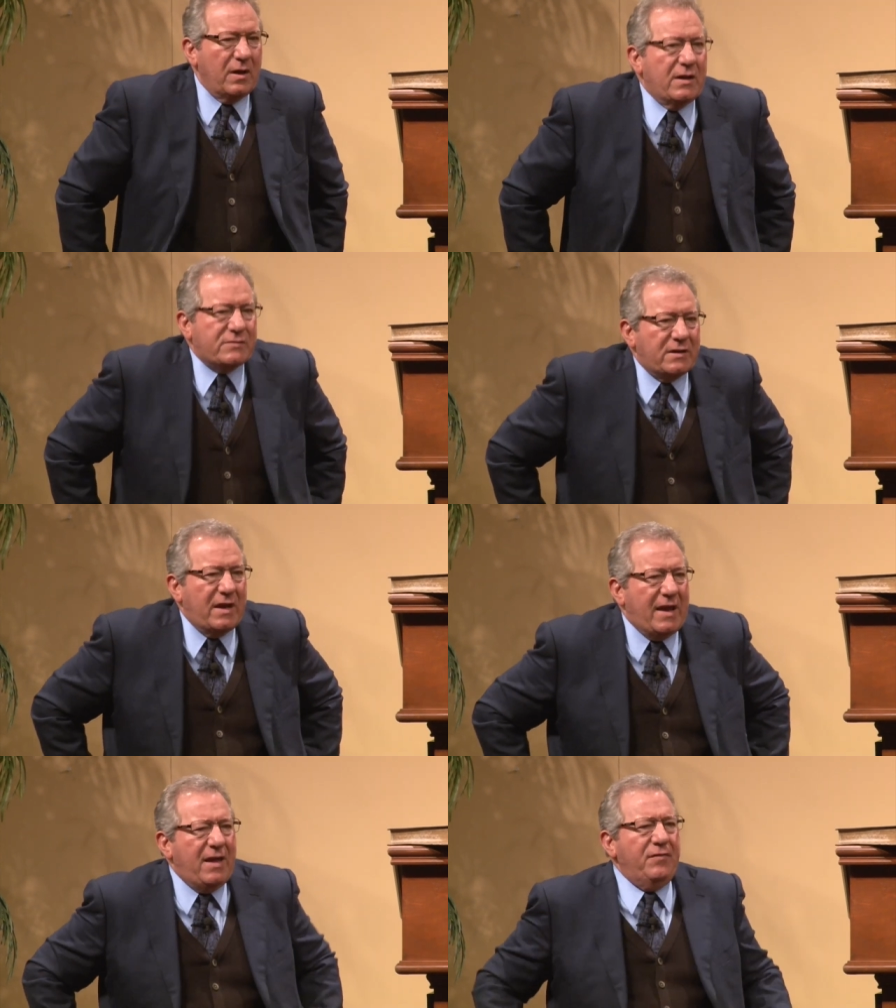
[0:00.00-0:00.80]
it's
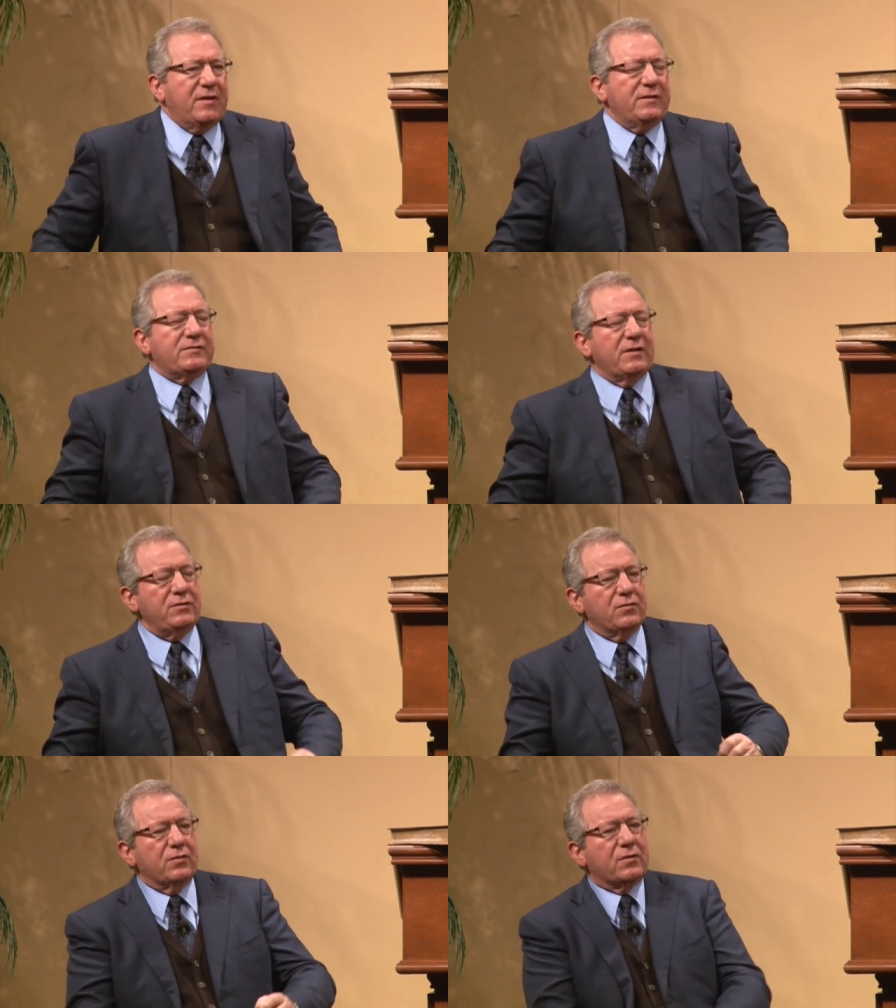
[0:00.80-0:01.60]
an evidence
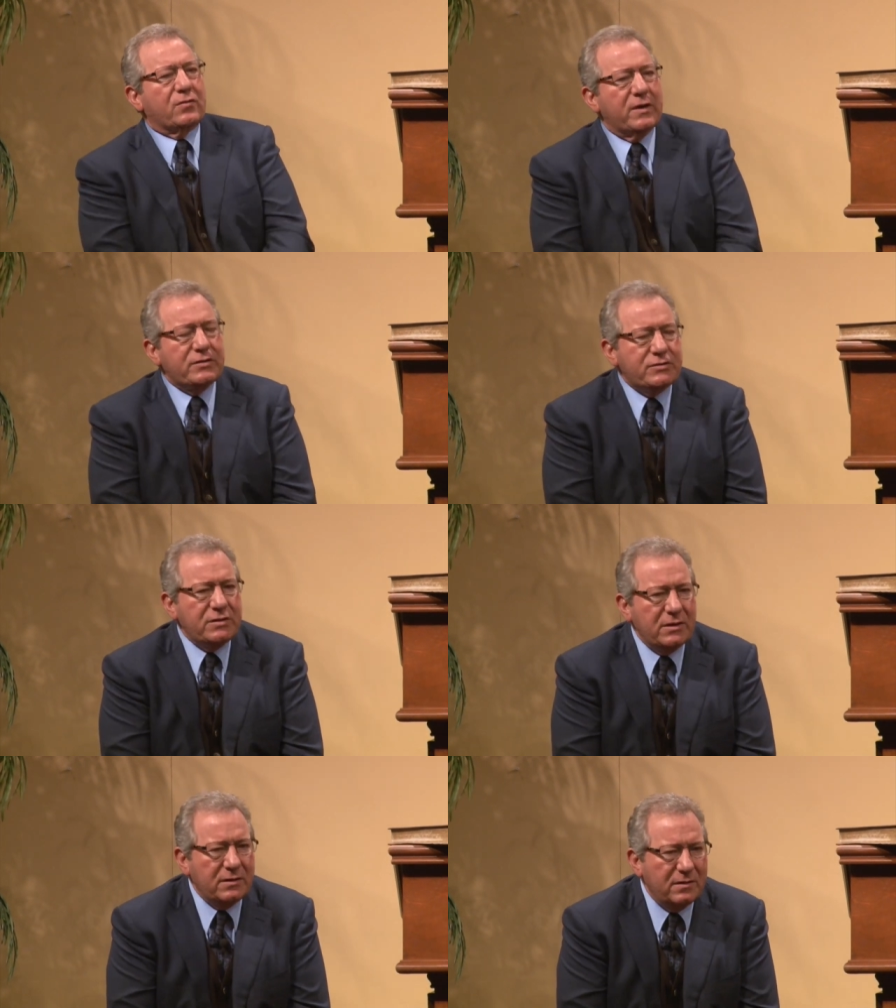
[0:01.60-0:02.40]
that you're a
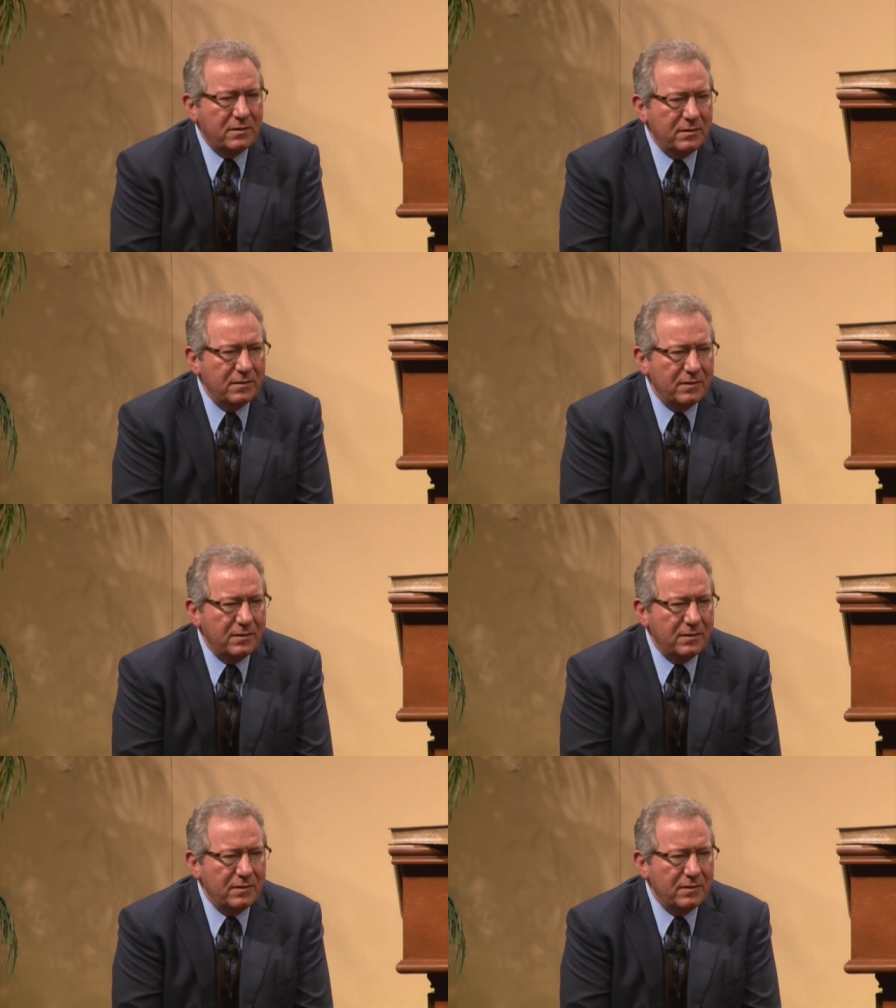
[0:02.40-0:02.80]
Christian.